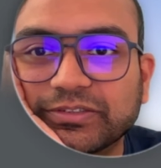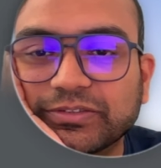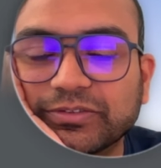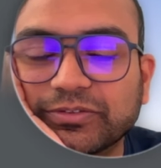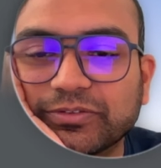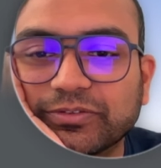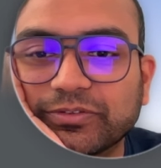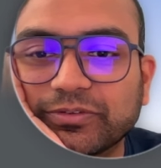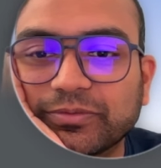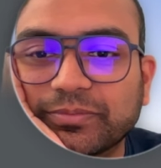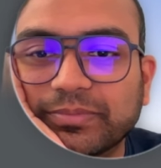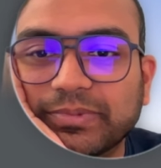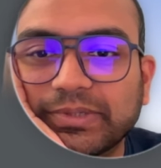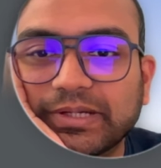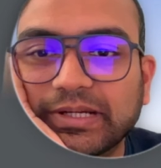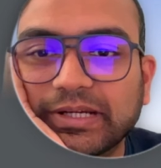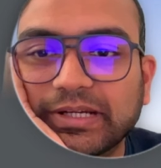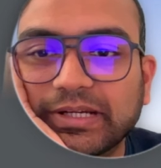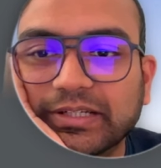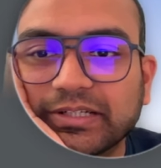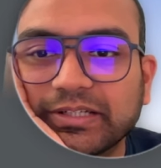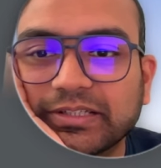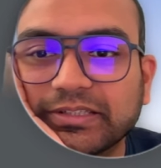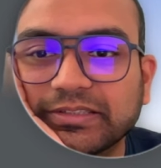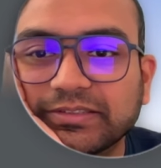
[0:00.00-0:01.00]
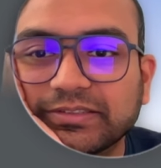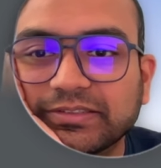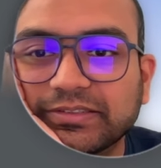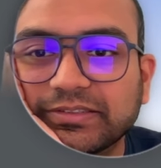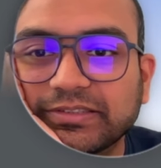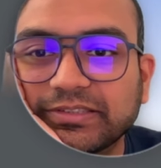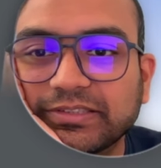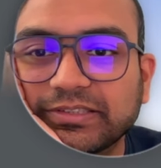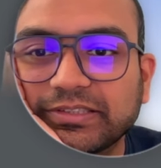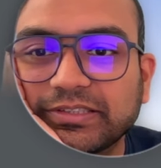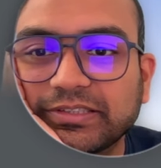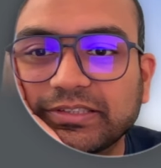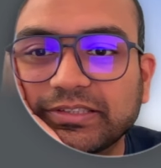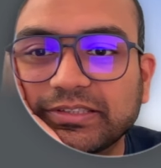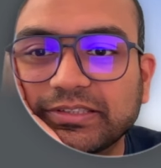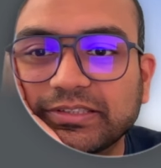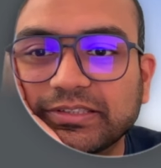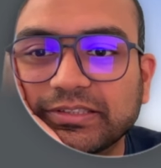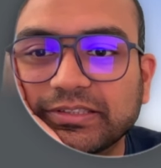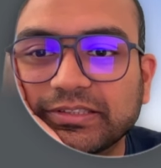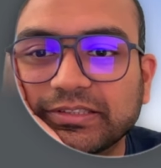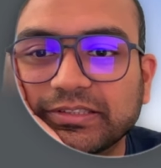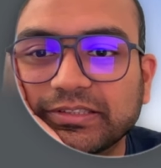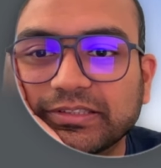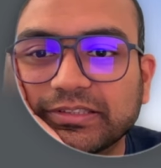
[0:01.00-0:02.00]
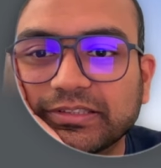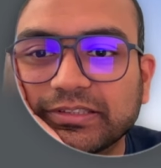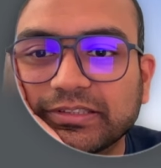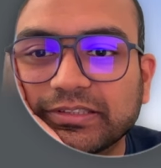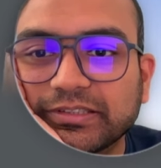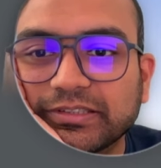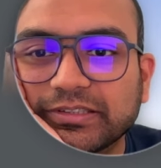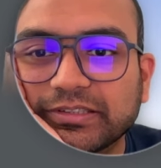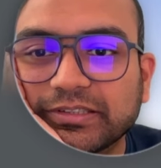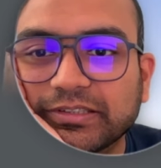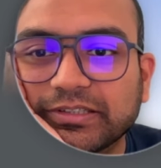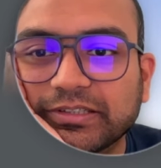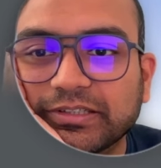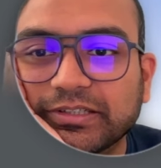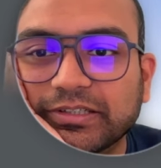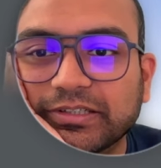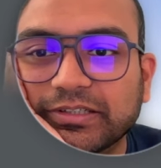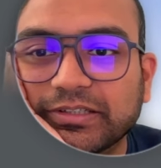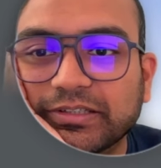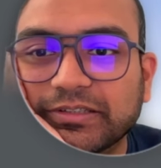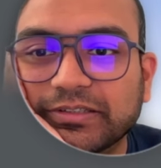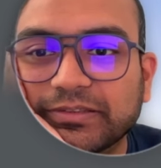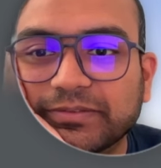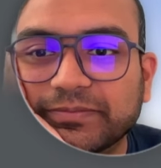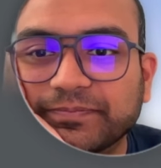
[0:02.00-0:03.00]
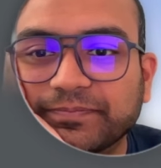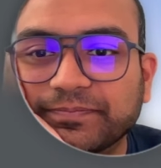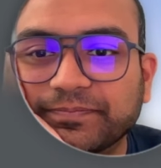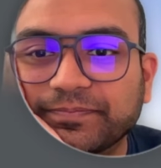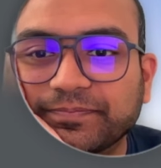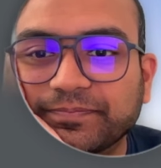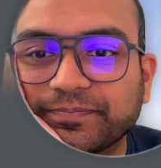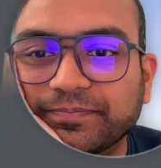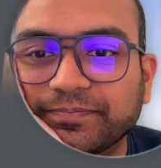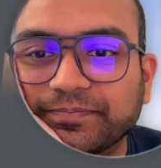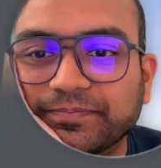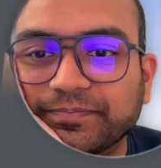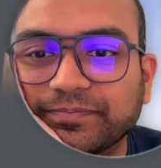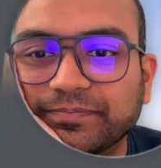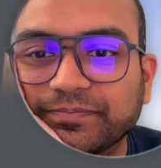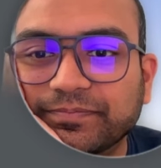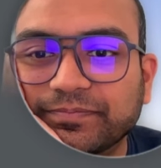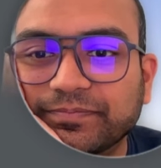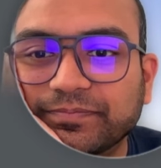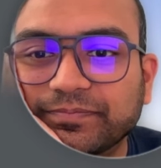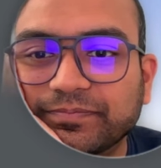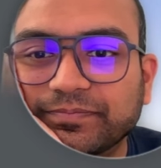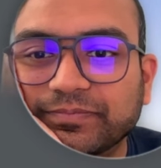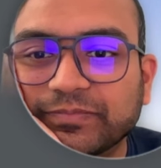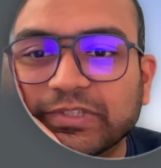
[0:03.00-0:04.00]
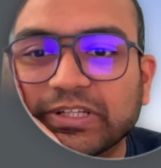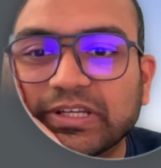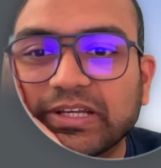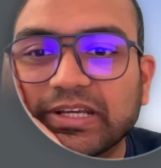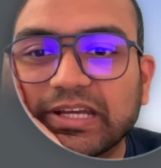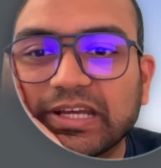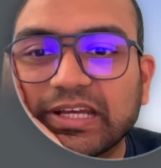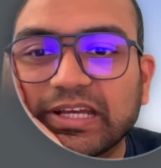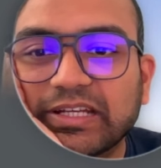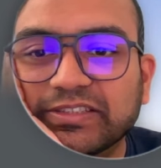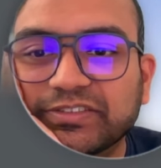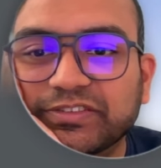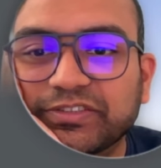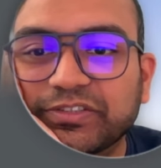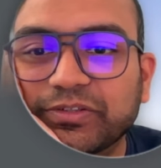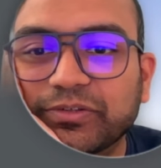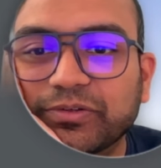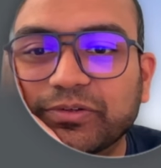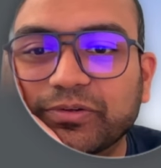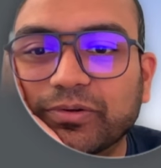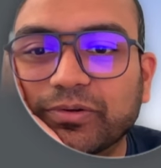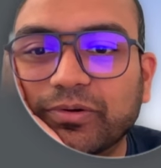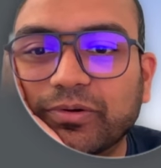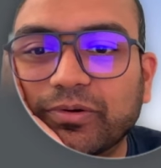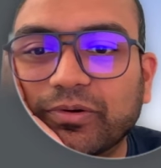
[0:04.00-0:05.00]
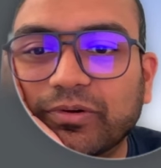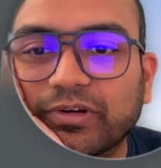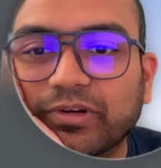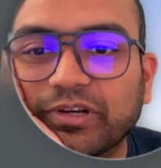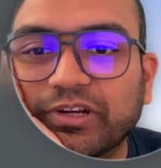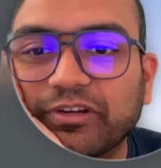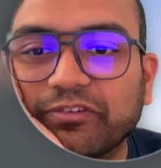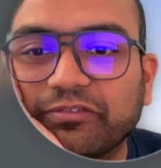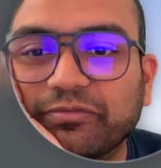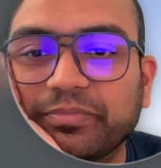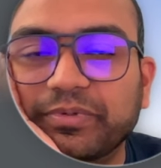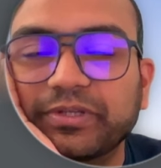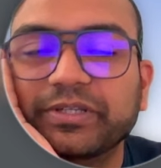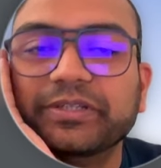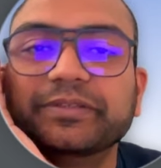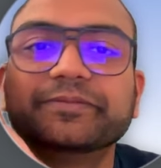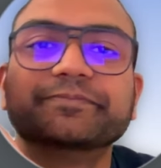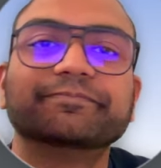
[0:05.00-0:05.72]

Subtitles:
go back and see uh, S0 or FP.